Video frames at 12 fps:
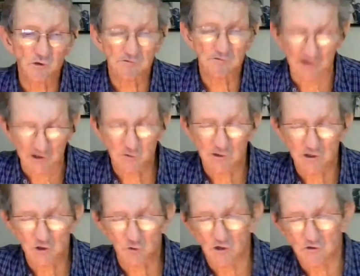all the
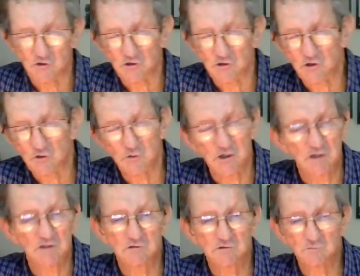fixed-wing squadrons
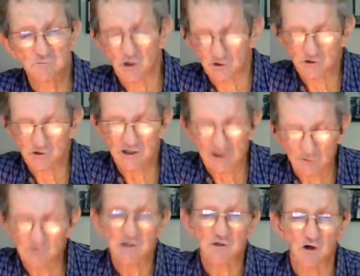worked
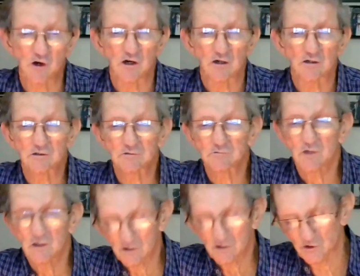equally as hard,
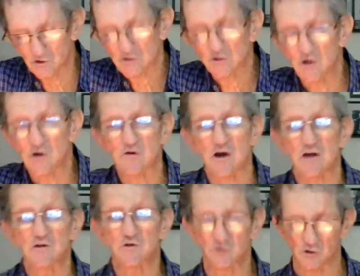doing
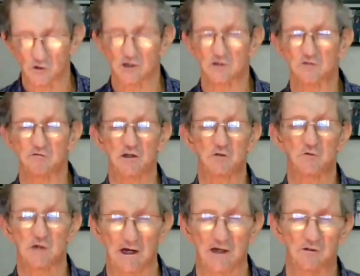turnarounds on all those
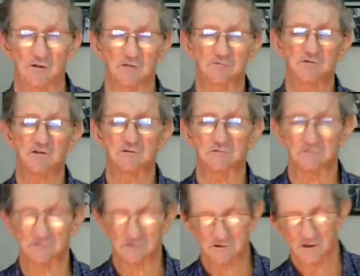fixed-wing aircraft
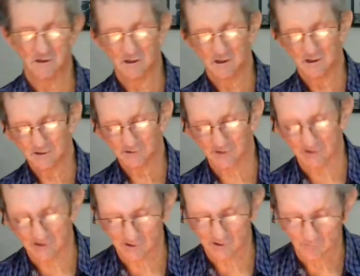and
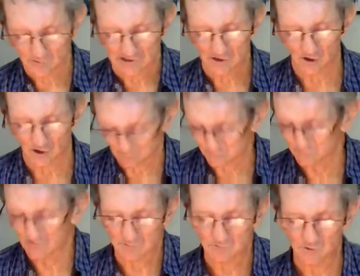getting them rearmed,
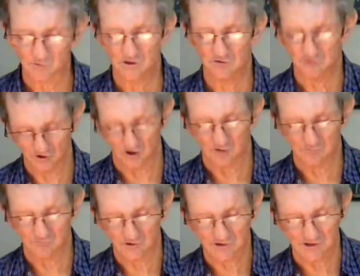maybe with different
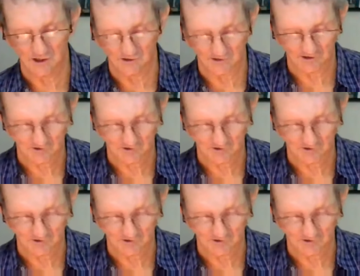armament now,